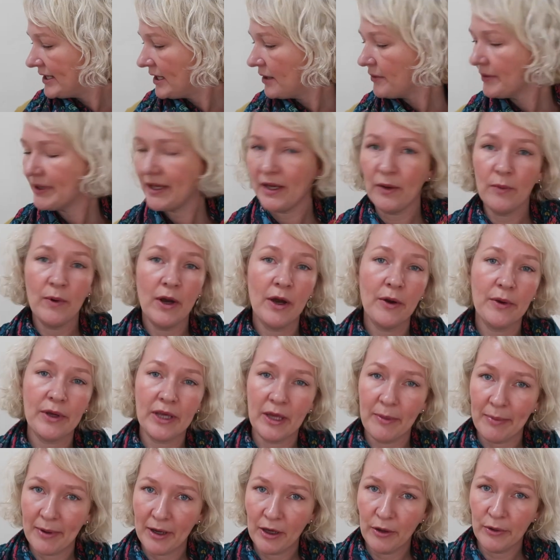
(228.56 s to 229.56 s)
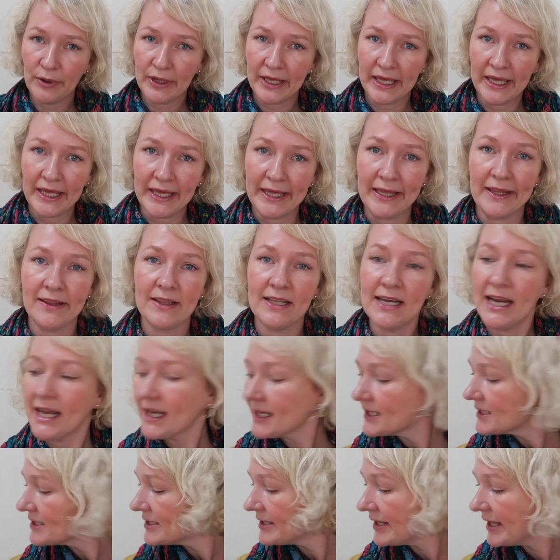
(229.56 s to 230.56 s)
dokie, wokey pokey. The
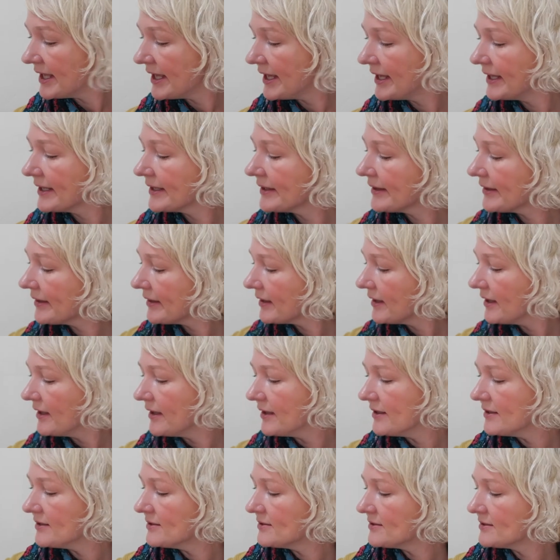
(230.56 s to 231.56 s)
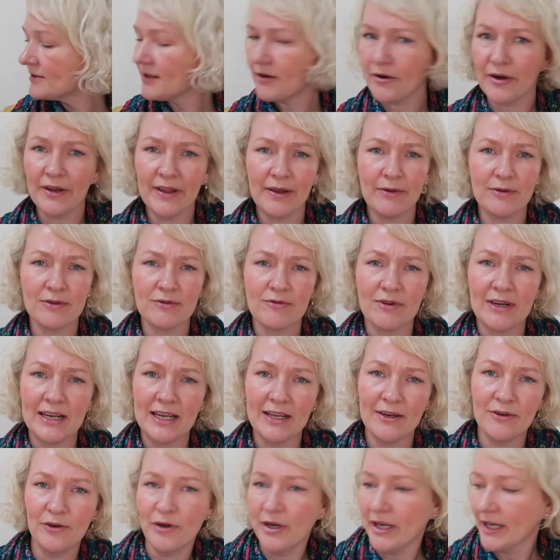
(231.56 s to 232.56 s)
next thing is, sorry, that was
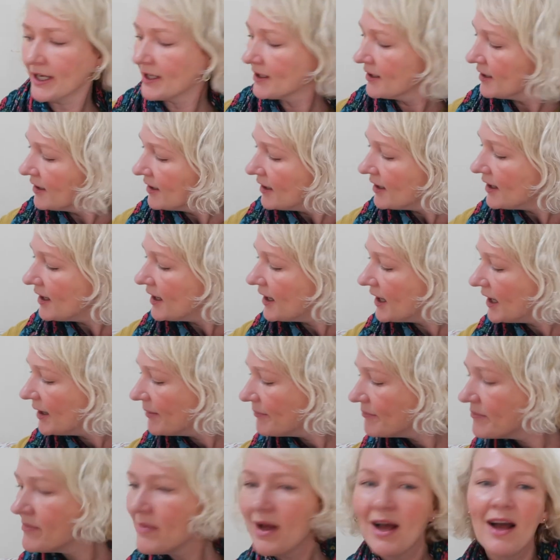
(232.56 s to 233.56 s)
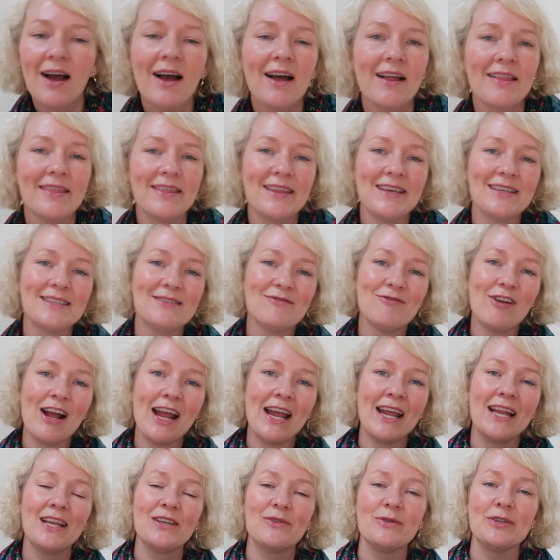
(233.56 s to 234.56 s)
really annoying. Um, this
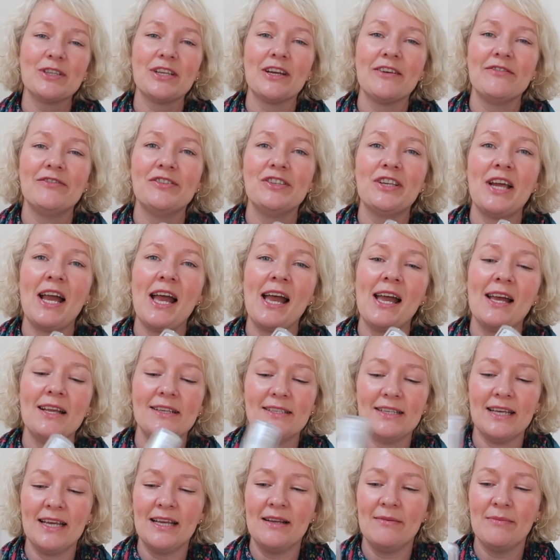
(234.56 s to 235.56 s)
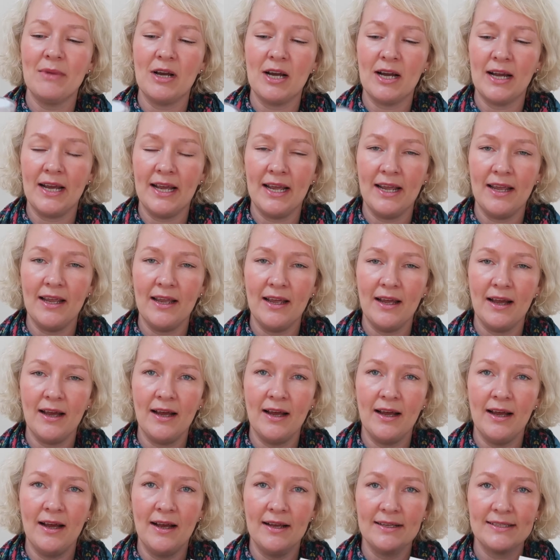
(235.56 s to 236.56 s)
range, which I've shared in my
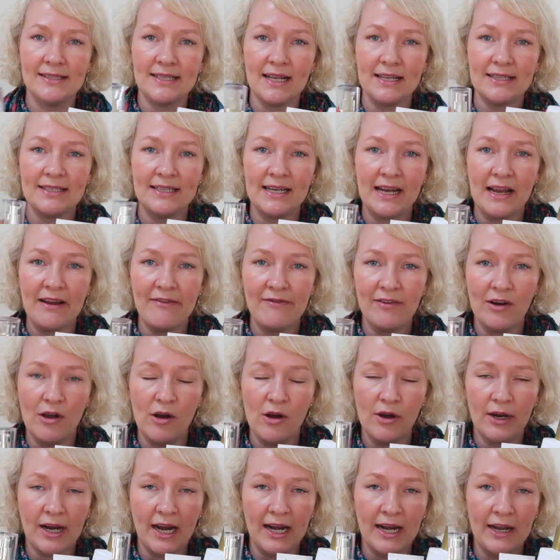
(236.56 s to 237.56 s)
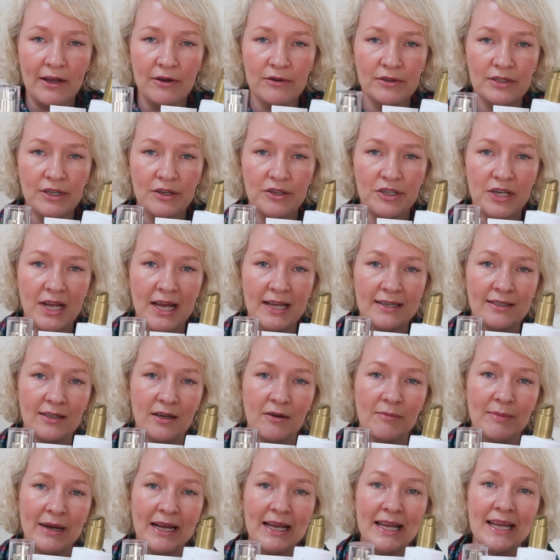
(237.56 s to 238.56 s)
uh, Saturday vlog, and I also shared it
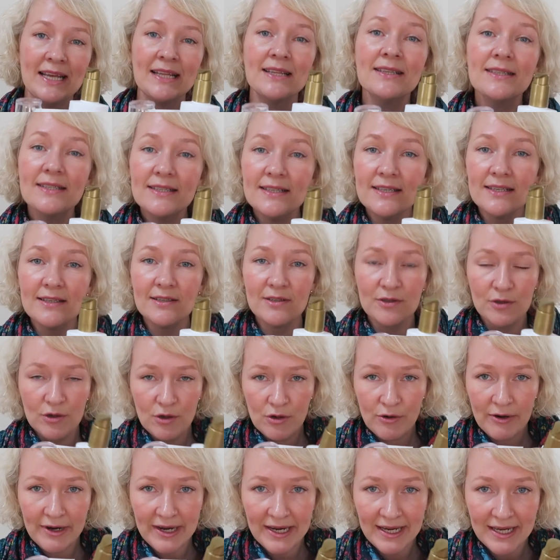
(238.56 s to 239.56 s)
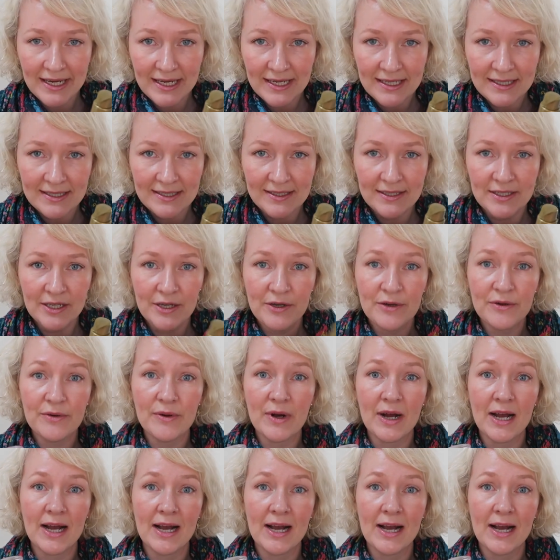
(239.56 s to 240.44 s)
on my Insta stories. Do